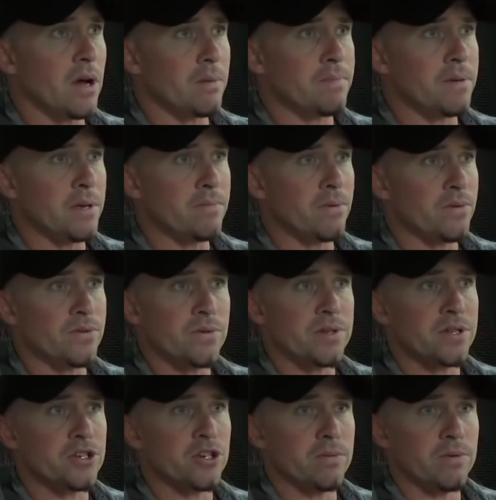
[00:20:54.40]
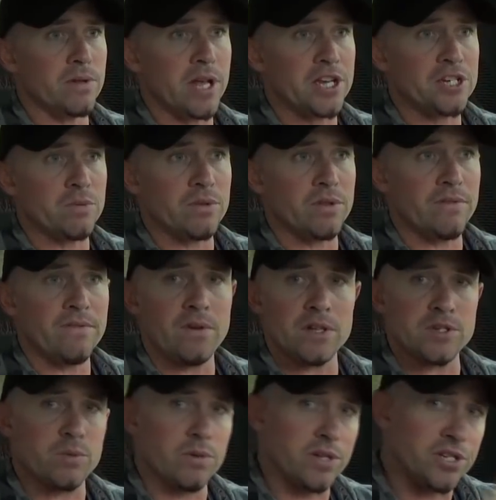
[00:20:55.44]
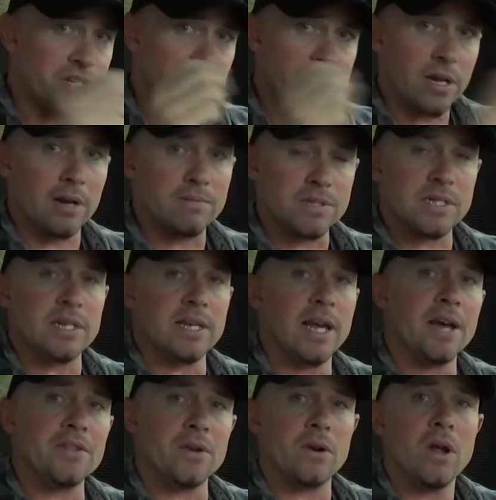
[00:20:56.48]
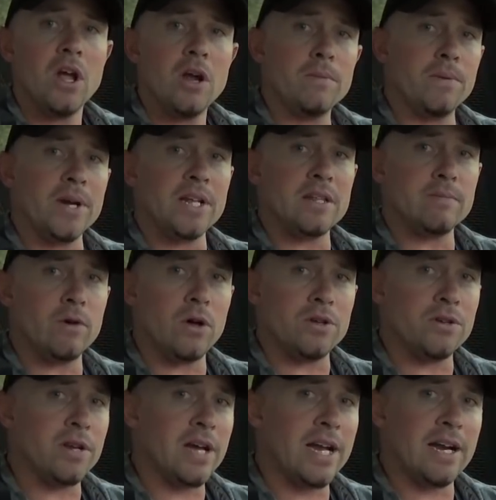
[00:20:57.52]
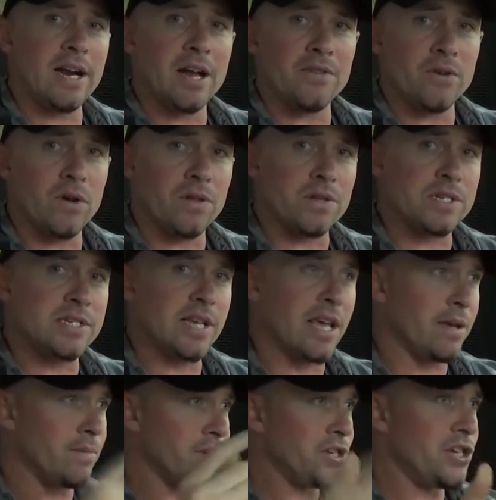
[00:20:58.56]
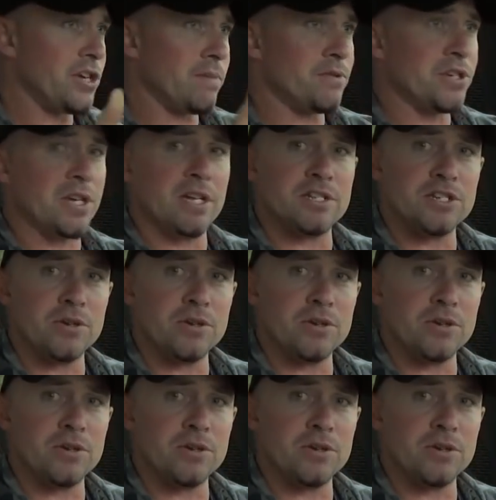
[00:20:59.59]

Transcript: people during the tribulation when the false religion comes together, bringing them all united, how they're all the same. Egyptians,